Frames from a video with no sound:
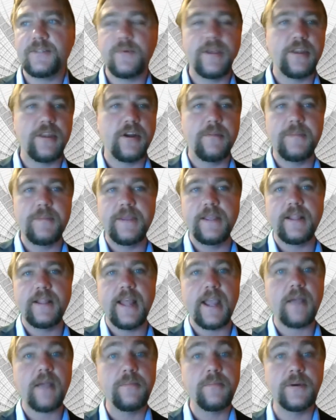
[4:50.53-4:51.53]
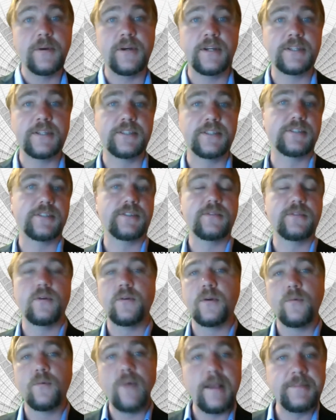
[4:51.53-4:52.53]
whether it be like books
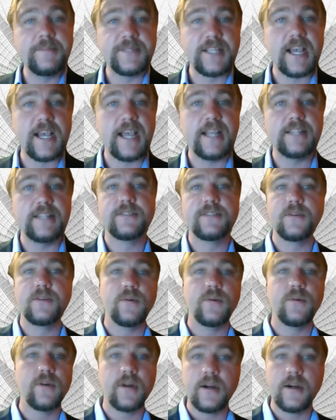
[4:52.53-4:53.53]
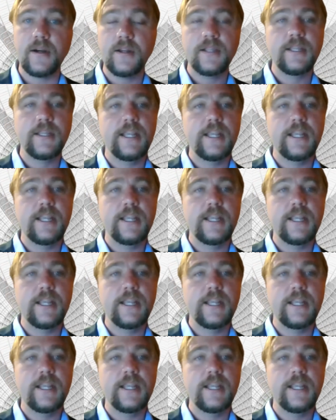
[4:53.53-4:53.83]
or websites or